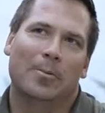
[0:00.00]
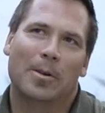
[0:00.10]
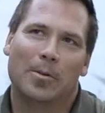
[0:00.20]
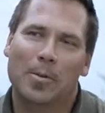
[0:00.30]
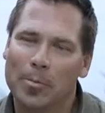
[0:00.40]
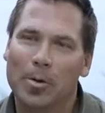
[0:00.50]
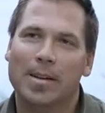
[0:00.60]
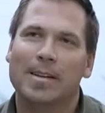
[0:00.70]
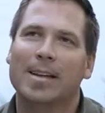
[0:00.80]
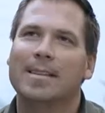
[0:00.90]
We're, we're put
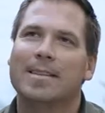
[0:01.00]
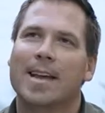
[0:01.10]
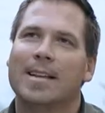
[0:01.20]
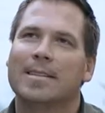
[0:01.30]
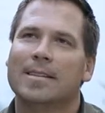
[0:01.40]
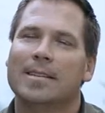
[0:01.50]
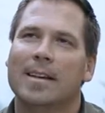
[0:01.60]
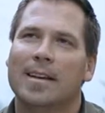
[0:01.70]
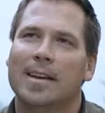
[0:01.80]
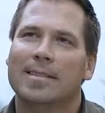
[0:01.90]
into His hands and,
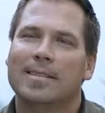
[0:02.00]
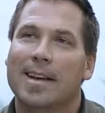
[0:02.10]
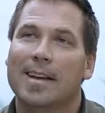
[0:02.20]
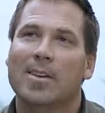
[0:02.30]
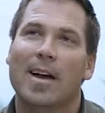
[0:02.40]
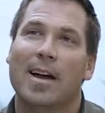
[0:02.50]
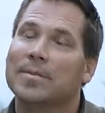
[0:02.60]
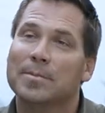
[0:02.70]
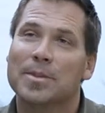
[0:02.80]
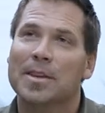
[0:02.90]
and say, you know, I
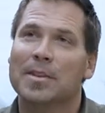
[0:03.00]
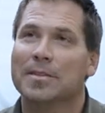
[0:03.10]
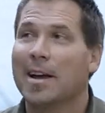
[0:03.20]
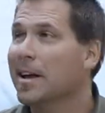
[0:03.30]
have some skills.